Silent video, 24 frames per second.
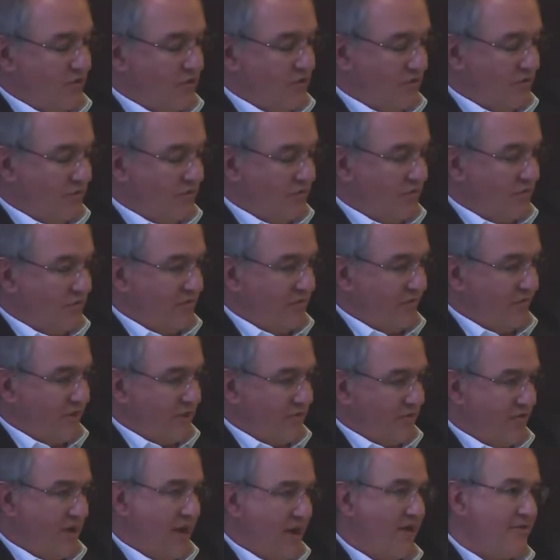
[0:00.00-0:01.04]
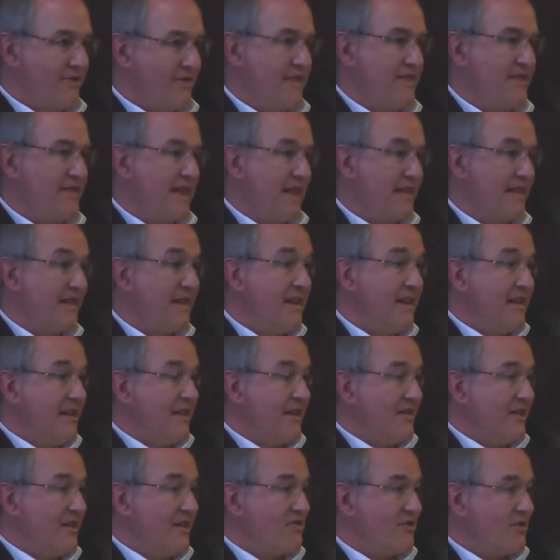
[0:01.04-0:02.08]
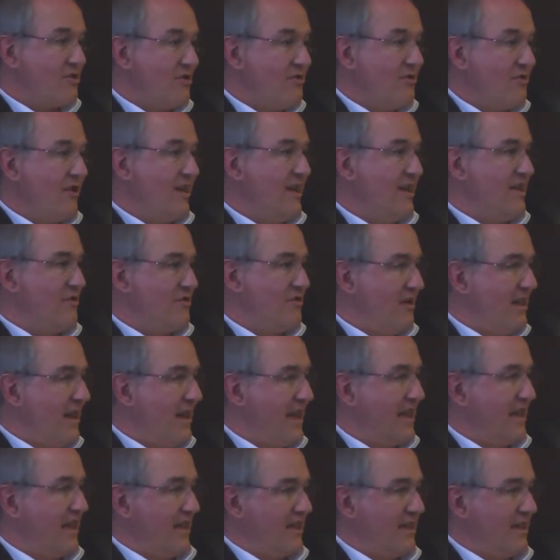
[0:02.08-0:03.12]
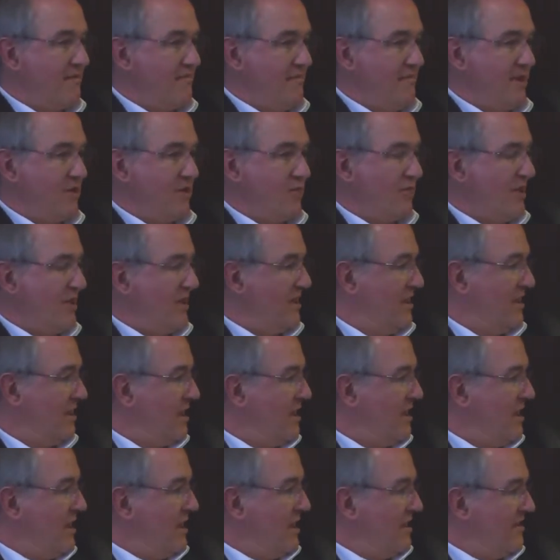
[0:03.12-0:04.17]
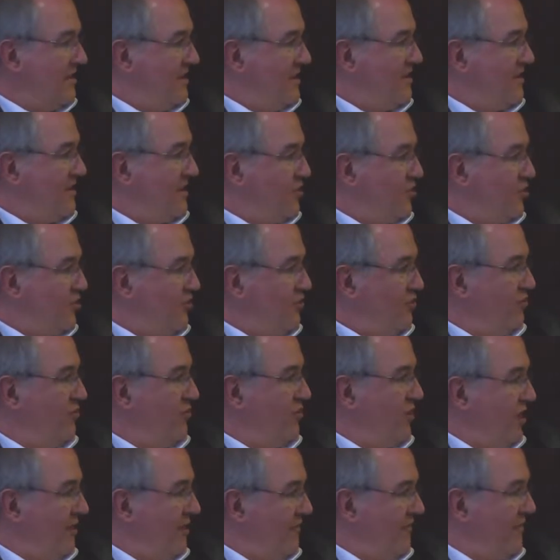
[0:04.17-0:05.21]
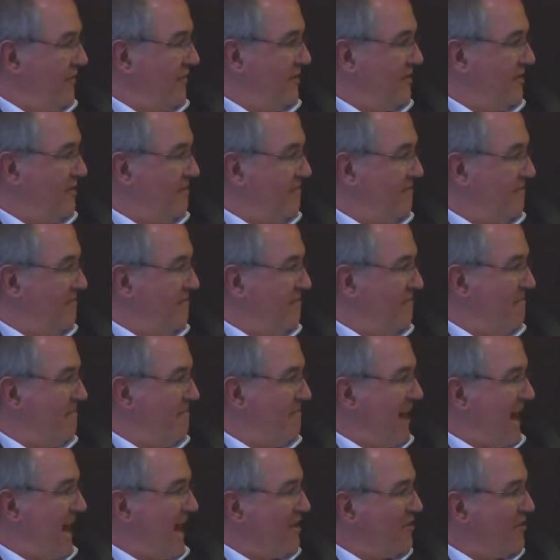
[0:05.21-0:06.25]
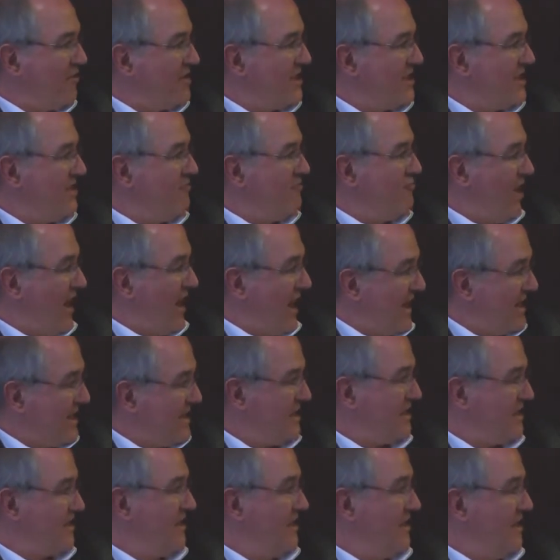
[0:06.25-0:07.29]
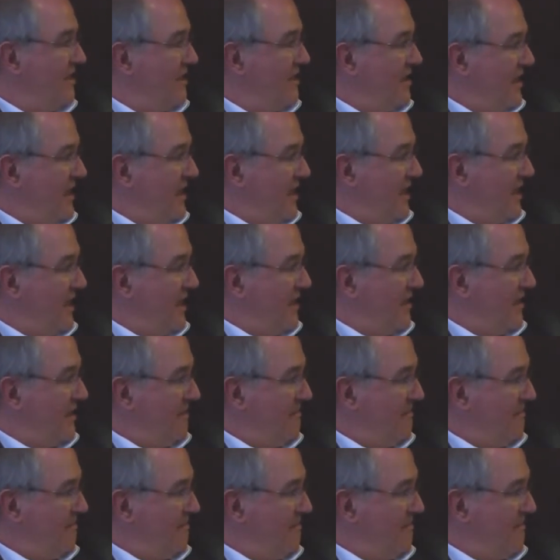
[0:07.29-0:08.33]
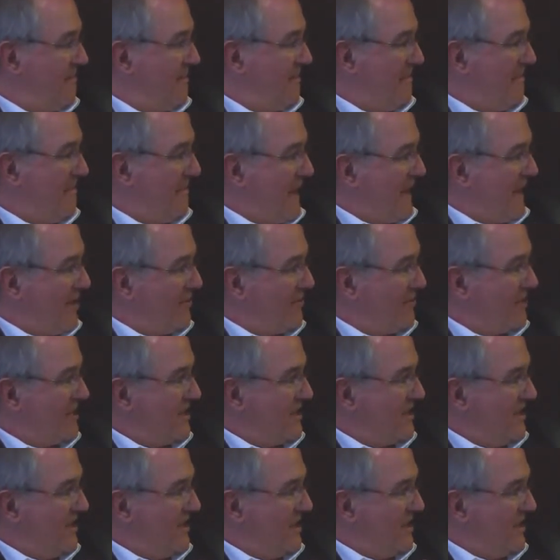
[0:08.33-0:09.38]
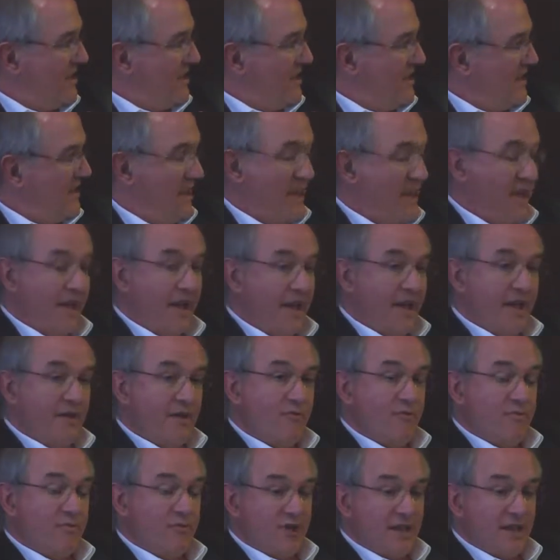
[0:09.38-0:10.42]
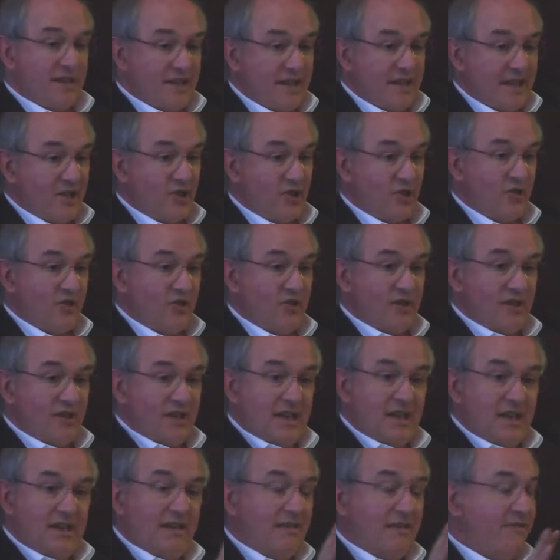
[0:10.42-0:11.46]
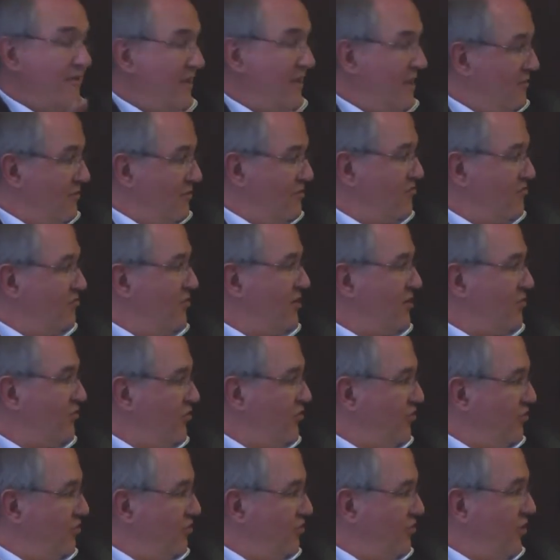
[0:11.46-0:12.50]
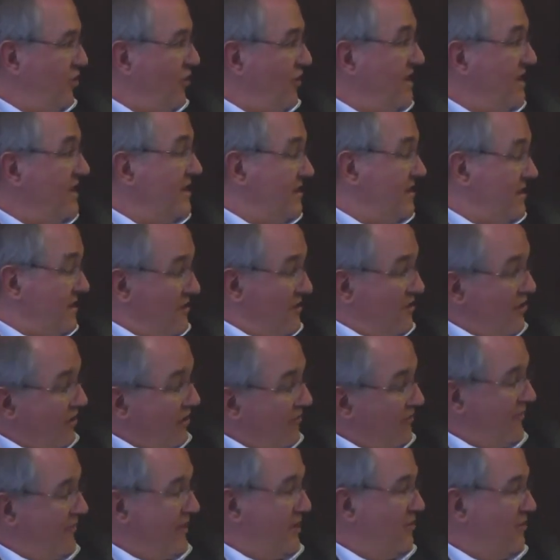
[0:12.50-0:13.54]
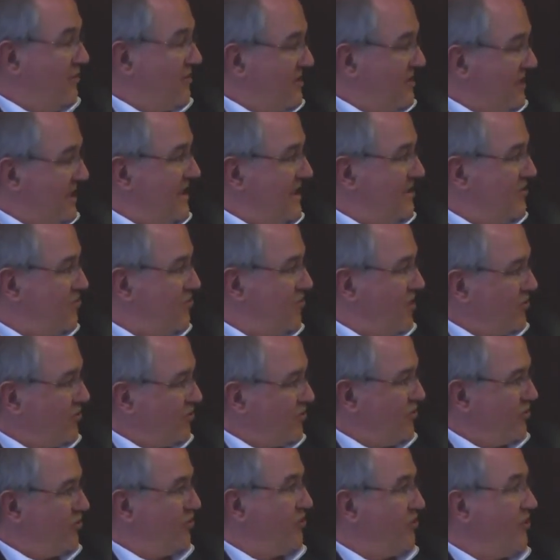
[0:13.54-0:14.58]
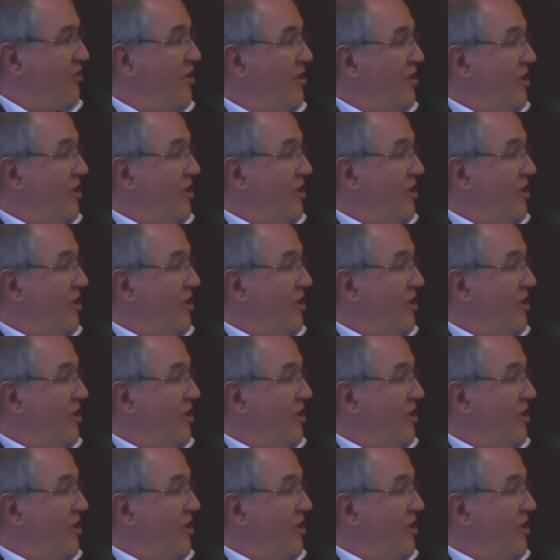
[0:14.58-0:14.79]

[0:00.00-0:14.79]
to figure out is that there certainly is a link between this issue of minority rights, minority representation in federal structure or in non-federal state structure,